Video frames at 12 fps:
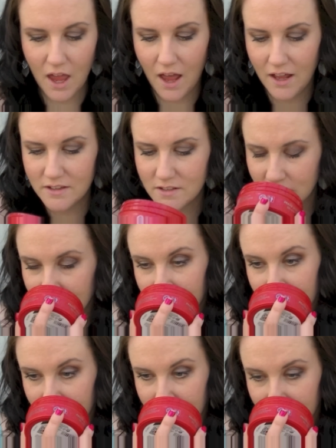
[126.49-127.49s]
And
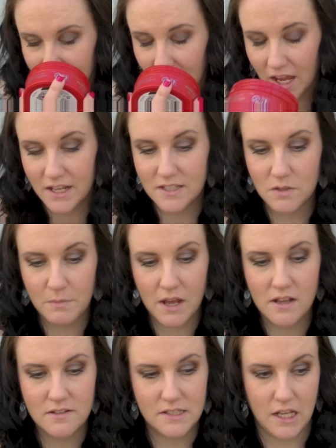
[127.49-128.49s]
it
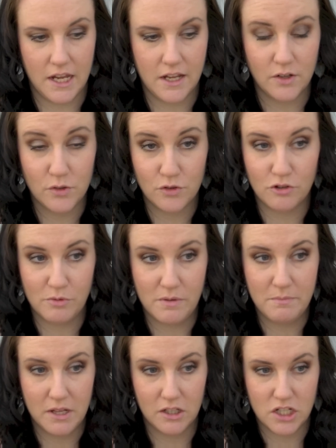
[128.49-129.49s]
smells like a strawberry
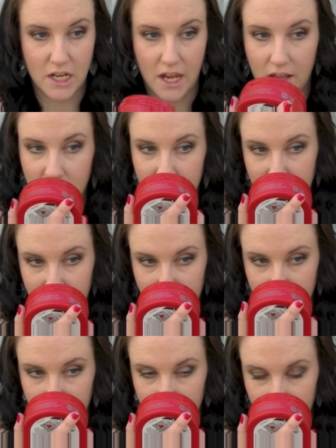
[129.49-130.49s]
milkshake.
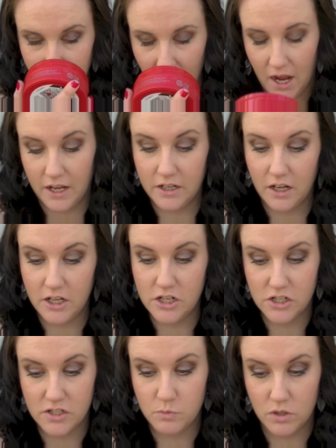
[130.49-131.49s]
And you
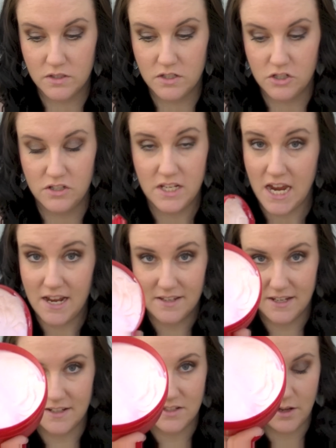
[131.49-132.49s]
just want to just eat
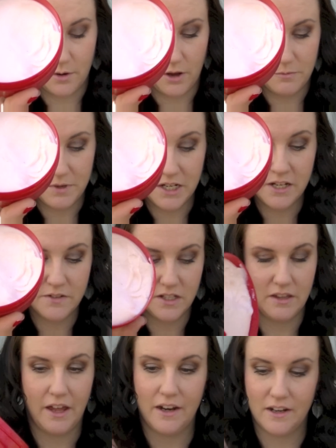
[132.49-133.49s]
it. So I've been
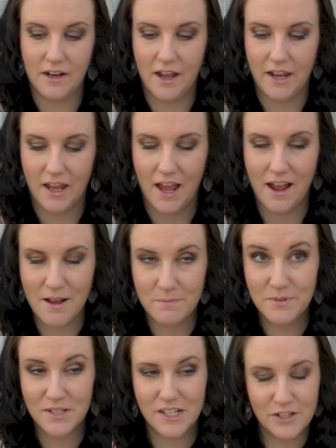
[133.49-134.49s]
using that and I
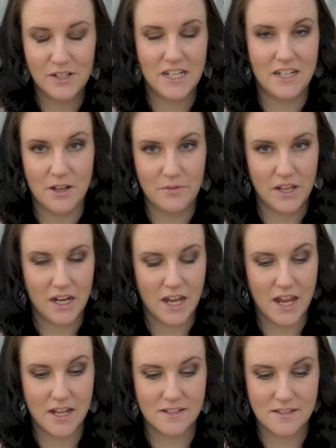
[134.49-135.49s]
absolutely love it.
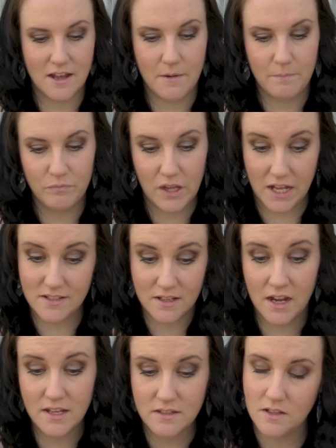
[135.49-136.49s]
It's
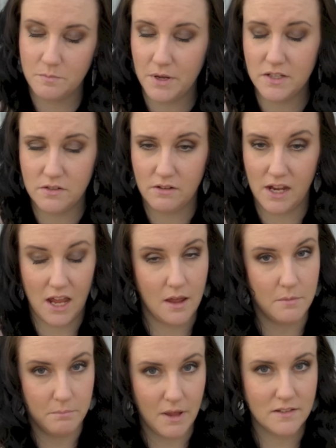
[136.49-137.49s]
nice, it's buttery,
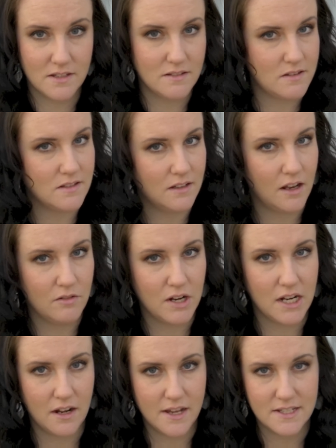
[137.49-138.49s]
it melts into the skin
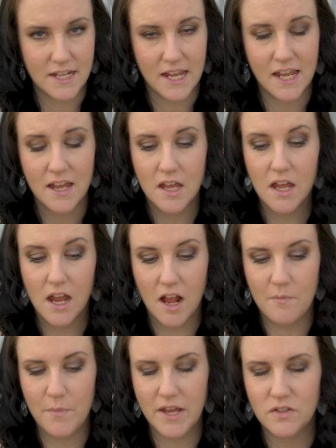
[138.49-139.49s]
really nicely.
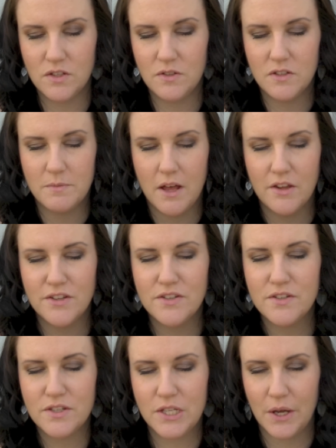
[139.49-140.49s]
It makes you smell
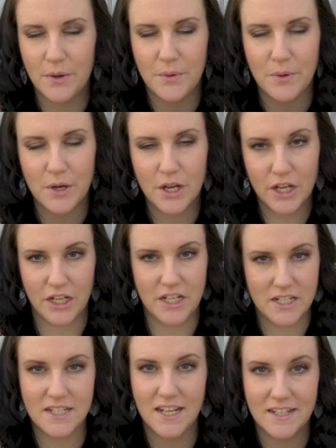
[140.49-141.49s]
so
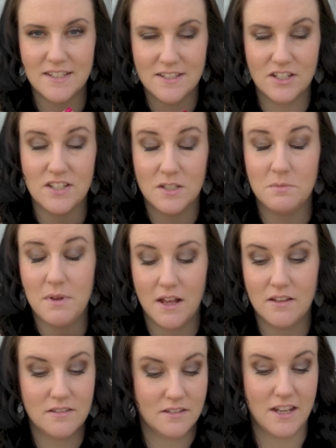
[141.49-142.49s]
good. It just
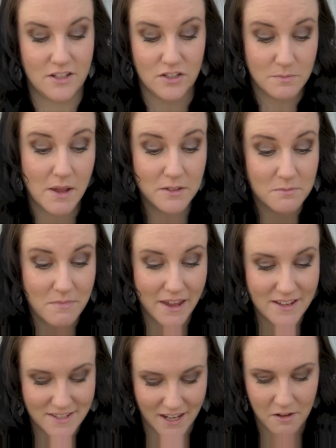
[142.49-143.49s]
smells
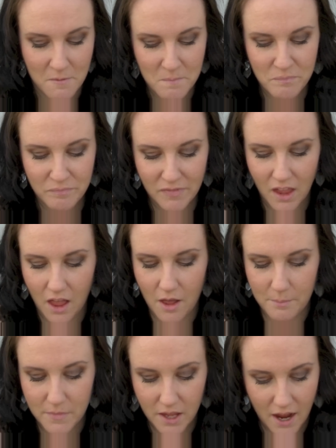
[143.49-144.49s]
amazing.
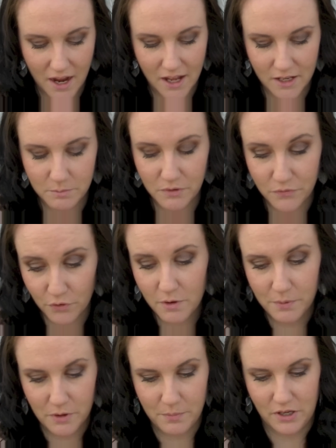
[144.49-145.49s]
And before I
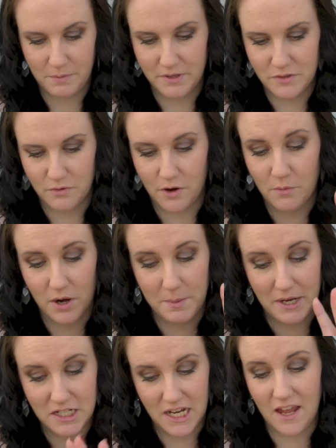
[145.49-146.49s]
put the body butter on, when I'm
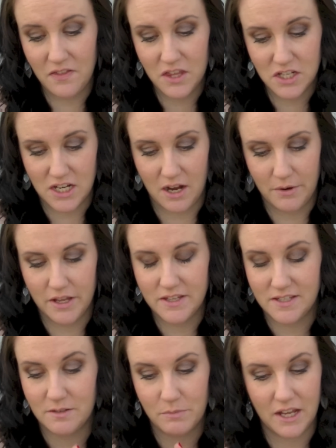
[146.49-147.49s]
actually in the shower,
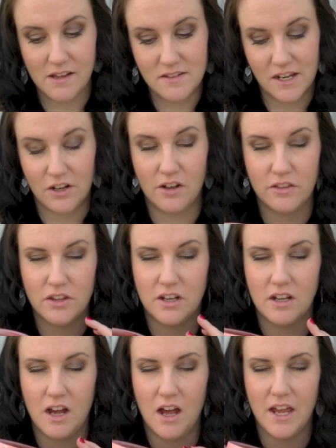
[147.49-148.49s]
there's something else I got that
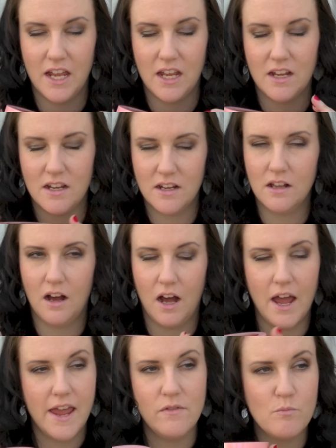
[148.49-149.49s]
I
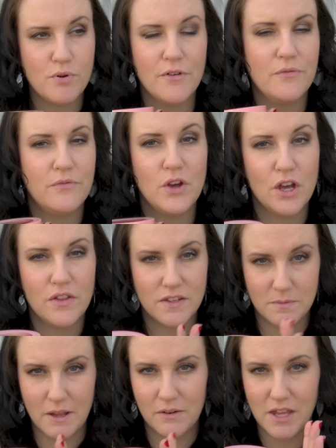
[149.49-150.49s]
even prefer the
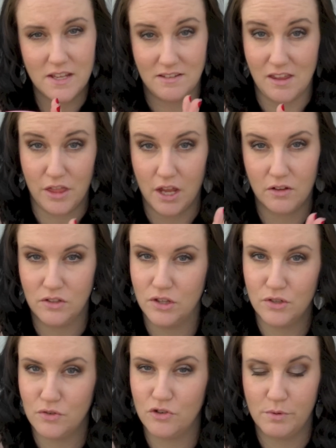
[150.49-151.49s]
smell of this, I think, to
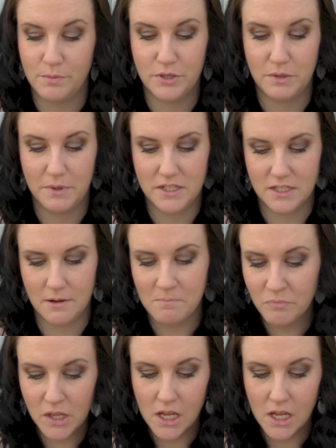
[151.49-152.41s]
the strawberry body butter.